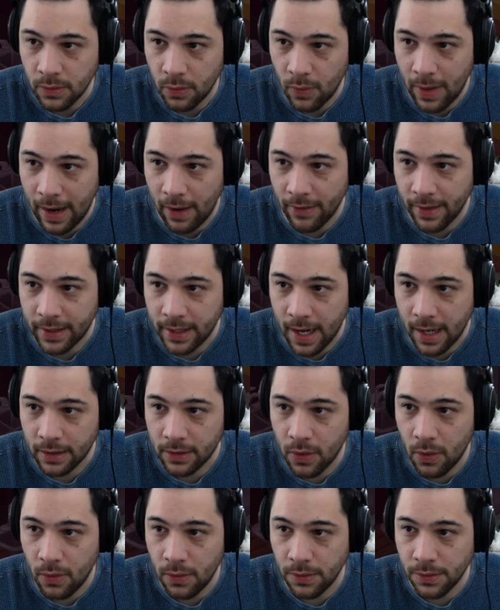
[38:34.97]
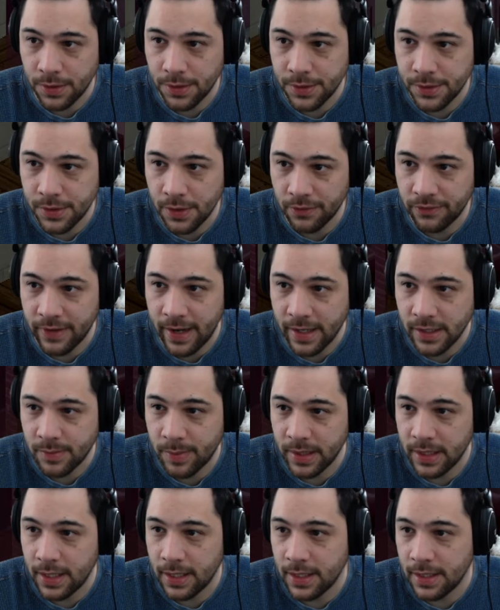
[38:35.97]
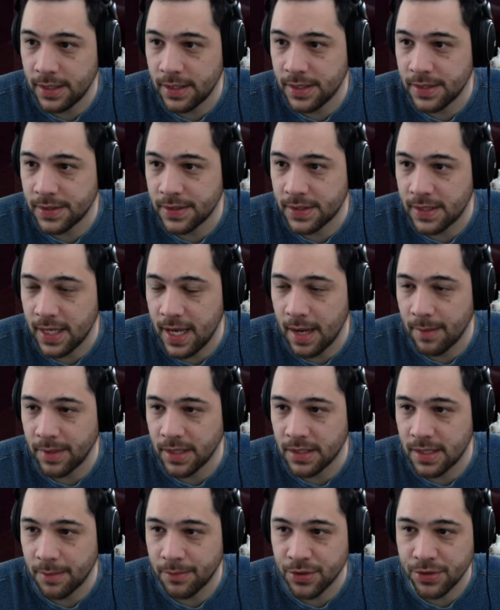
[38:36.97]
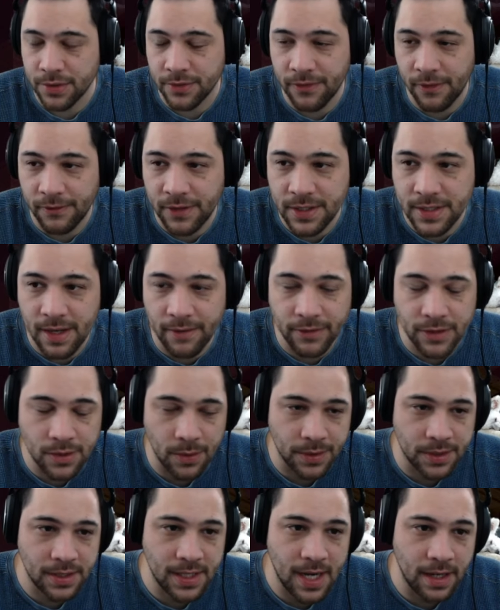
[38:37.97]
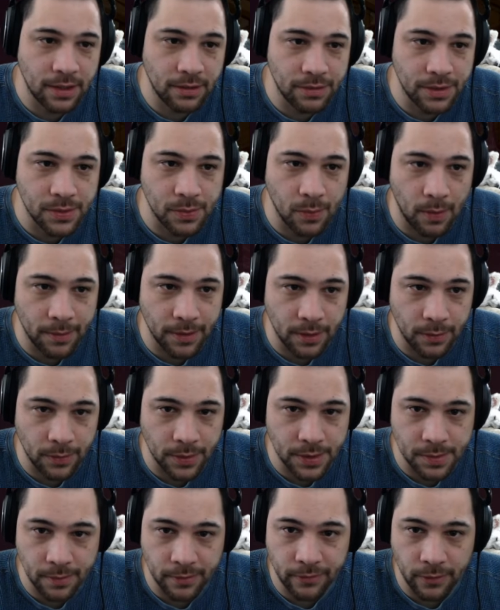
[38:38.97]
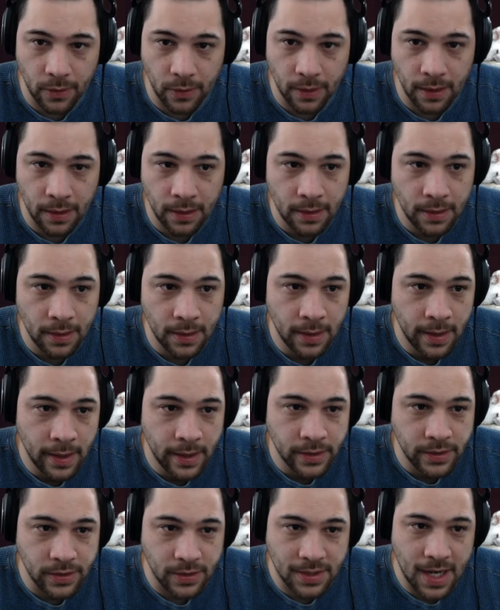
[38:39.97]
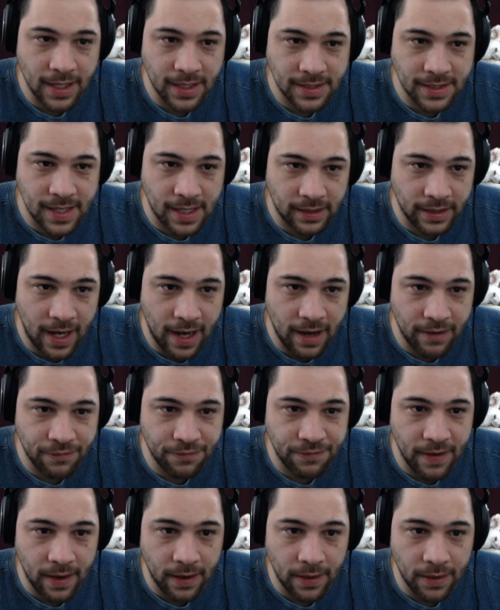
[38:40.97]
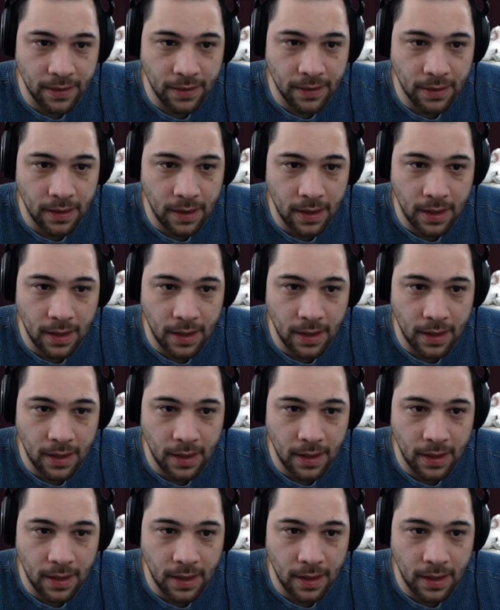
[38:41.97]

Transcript: Wow, it got cold so fast. But it is, the ambient temperature is 57, so it's 10 degrees warmer than it was before. So it's not exactly a fair,